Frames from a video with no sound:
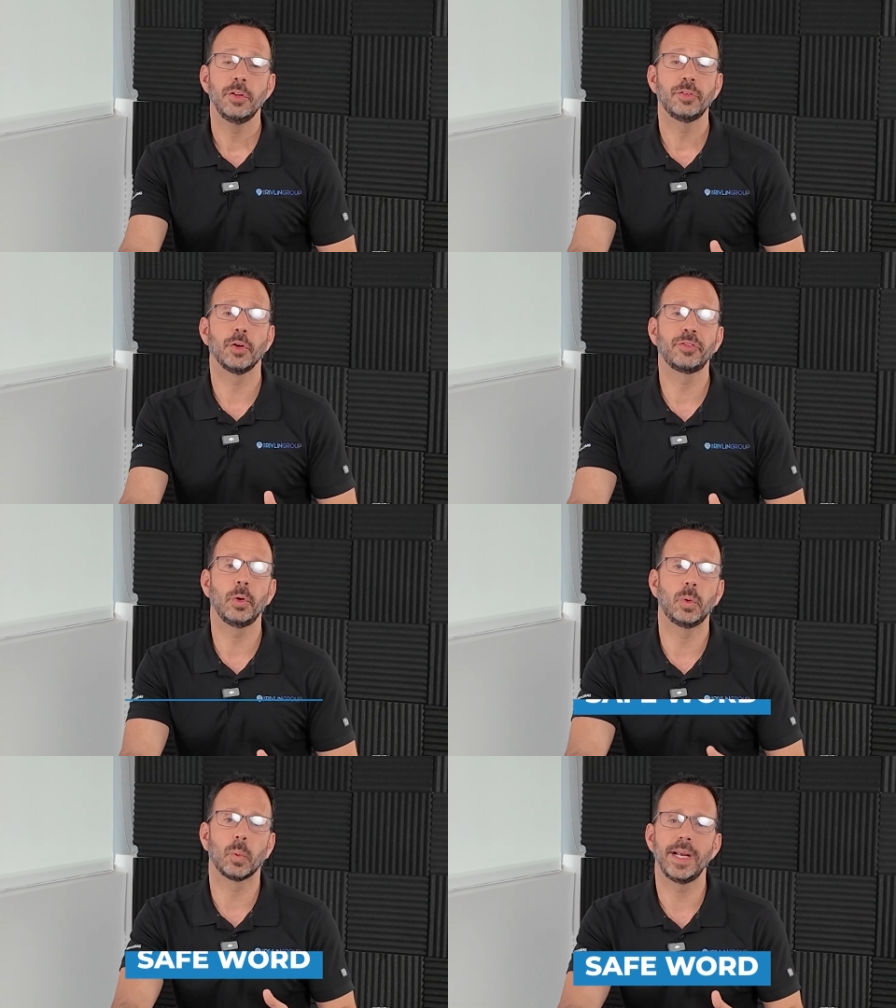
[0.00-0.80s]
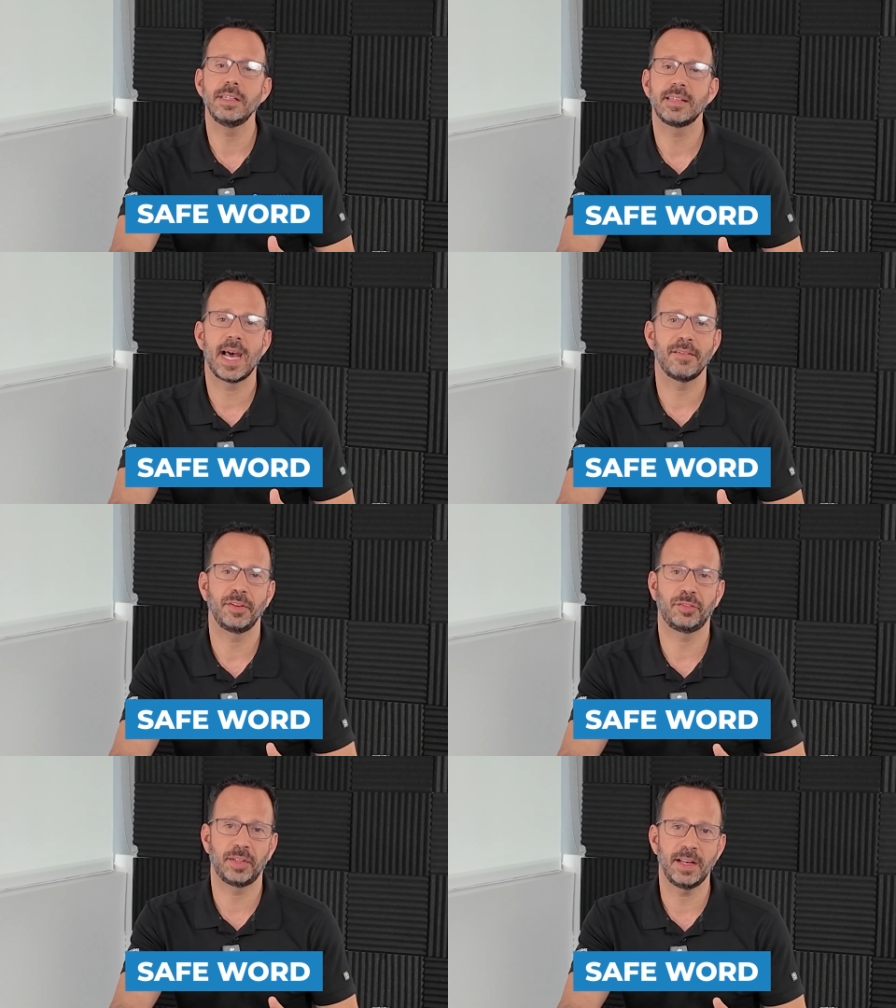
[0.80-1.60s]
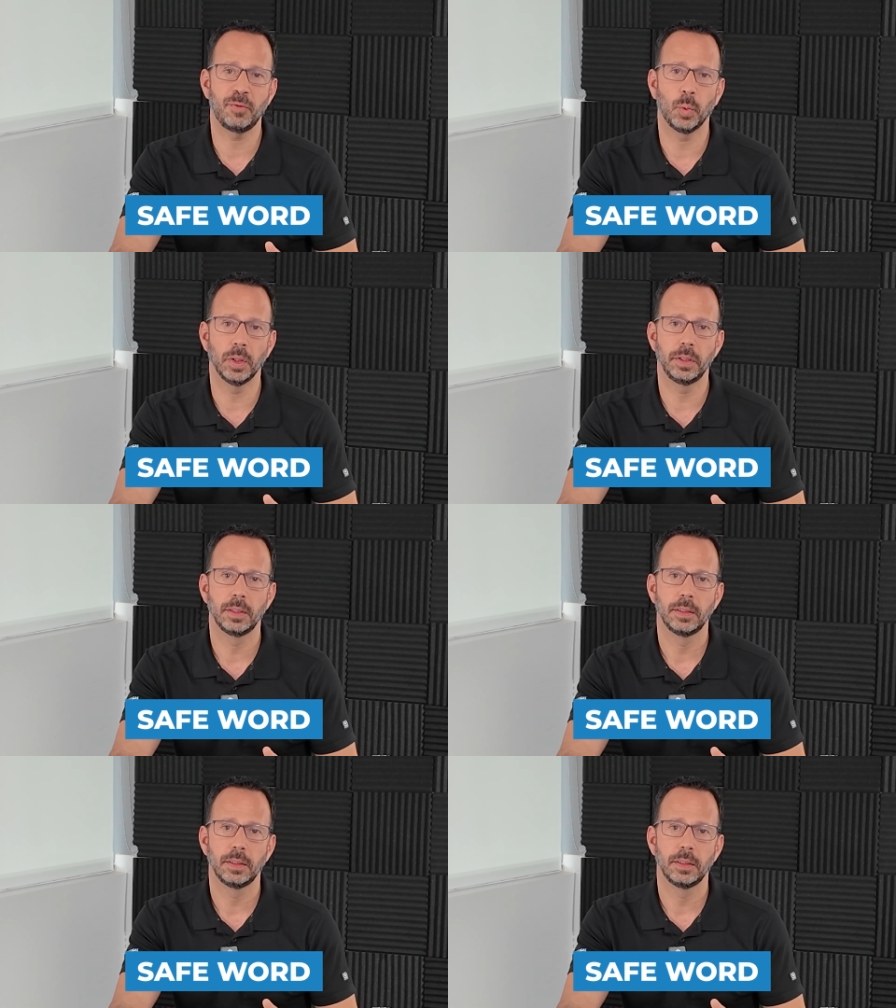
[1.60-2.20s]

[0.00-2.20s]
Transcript: It's also great to have a safe word.